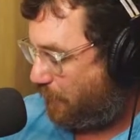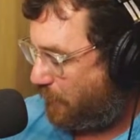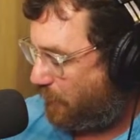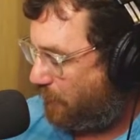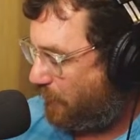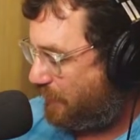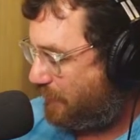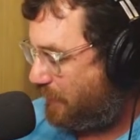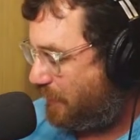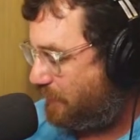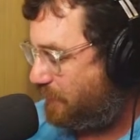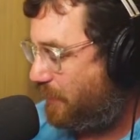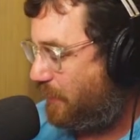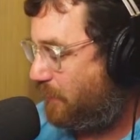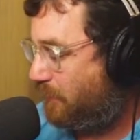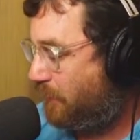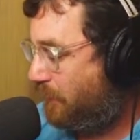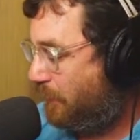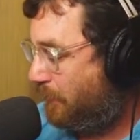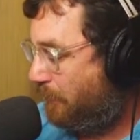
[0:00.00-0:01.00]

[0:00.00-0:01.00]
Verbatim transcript: I'm going to write that down.